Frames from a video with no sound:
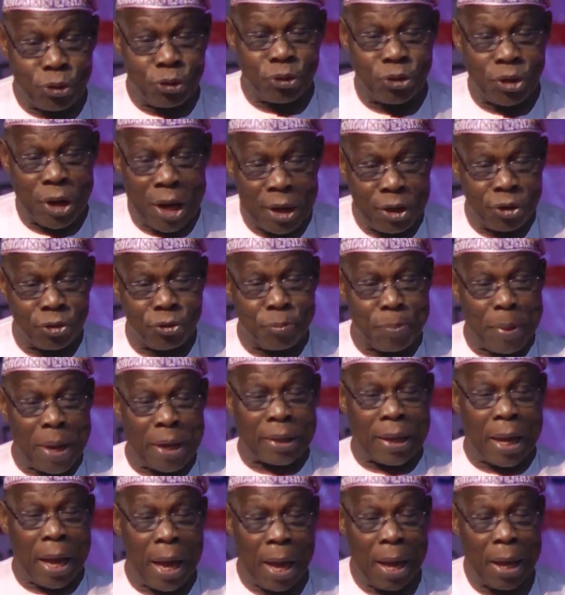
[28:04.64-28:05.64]
sells
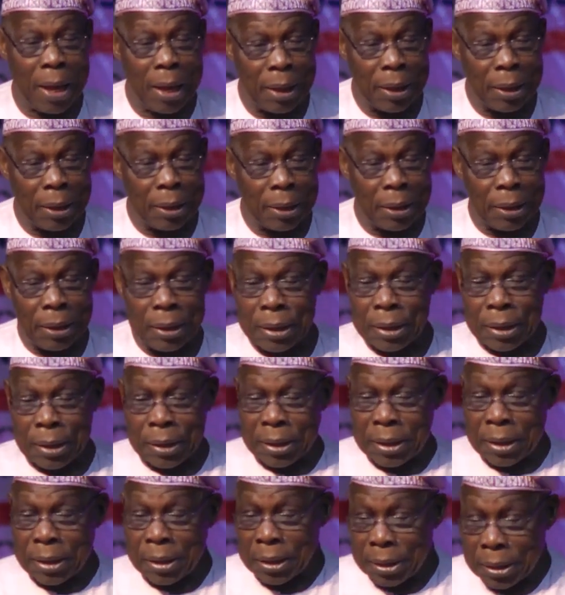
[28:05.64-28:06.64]
better in
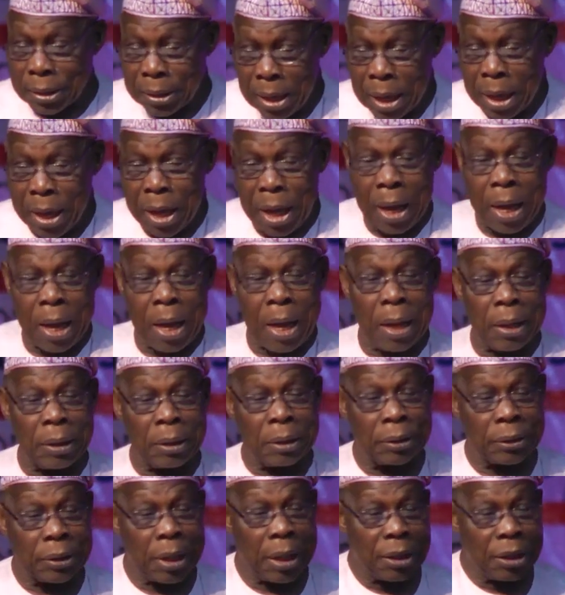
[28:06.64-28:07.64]
the uh,
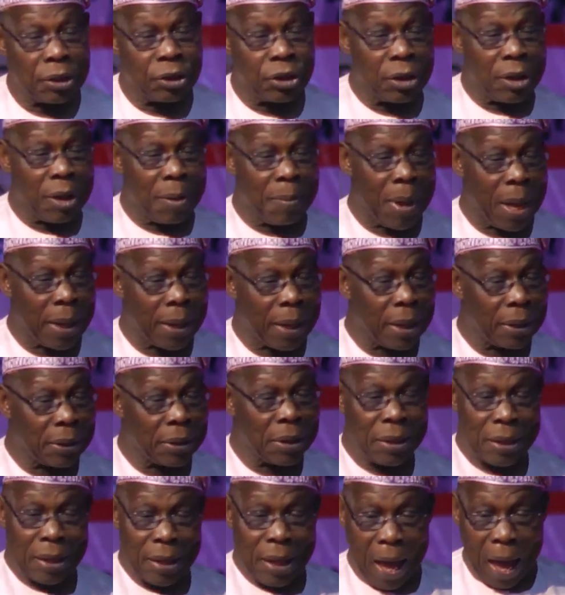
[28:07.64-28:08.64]
international market.
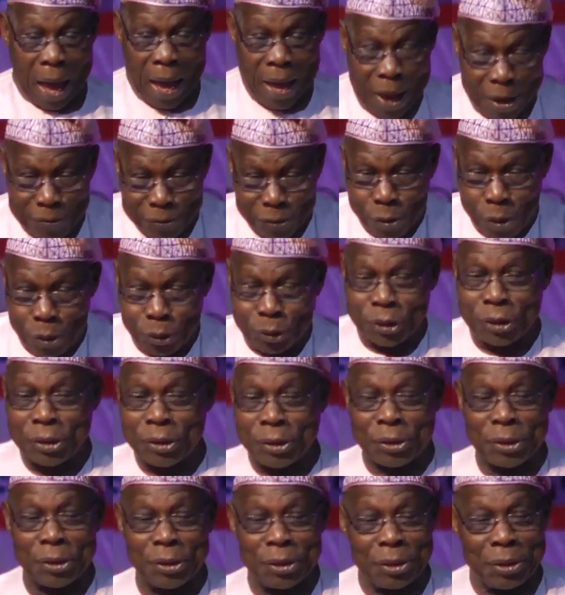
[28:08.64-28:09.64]
I have got
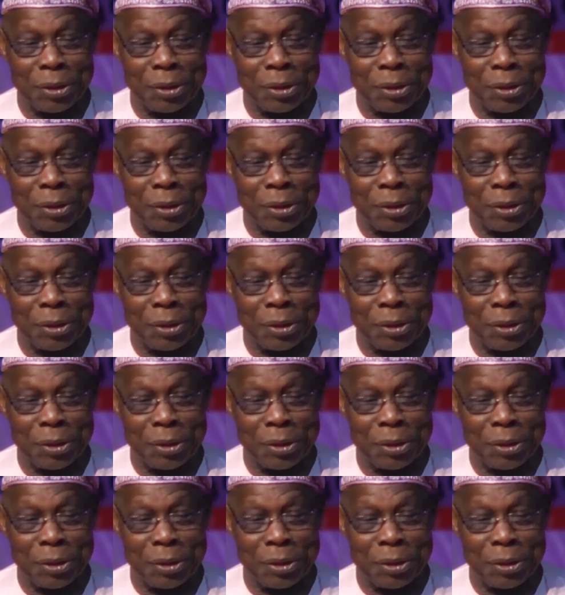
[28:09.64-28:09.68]
it.